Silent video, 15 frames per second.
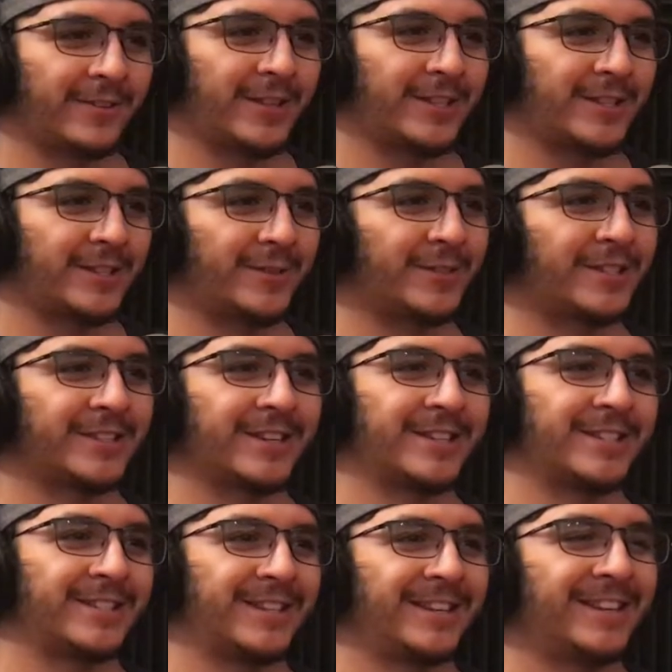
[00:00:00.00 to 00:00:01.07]
that's so
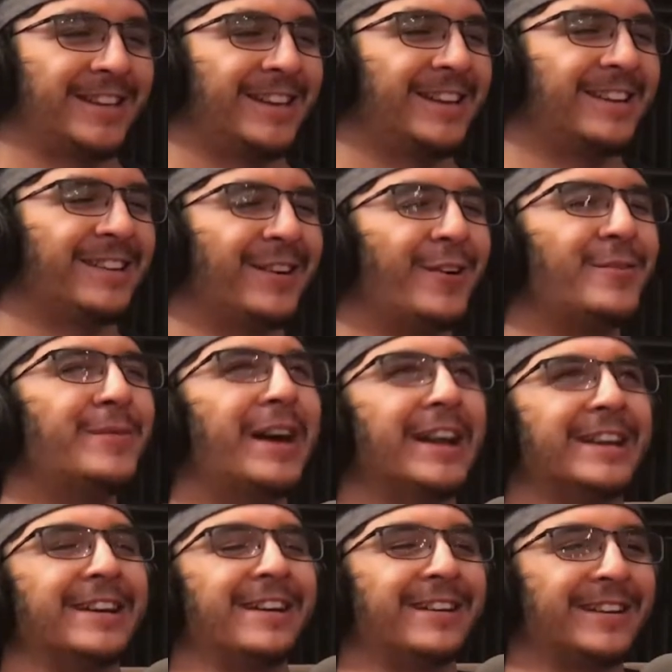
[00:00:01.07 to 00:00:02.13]
disgusting. Oh my
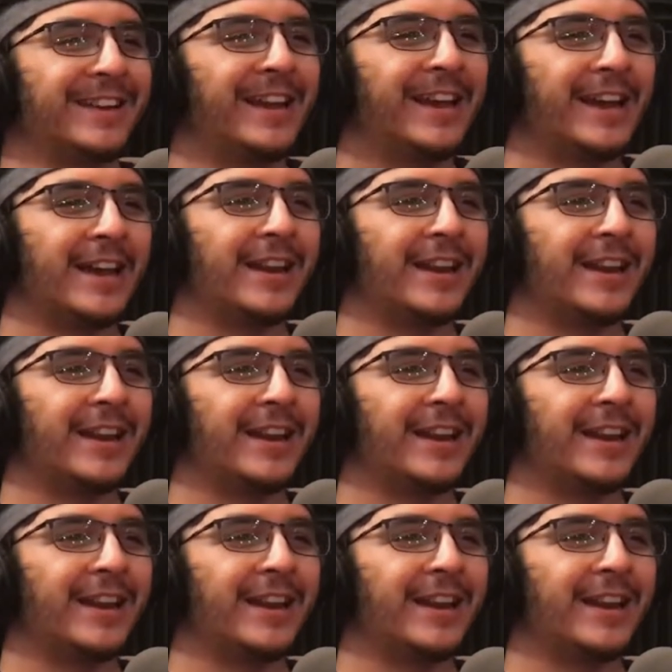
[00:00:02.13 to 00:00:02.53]
god.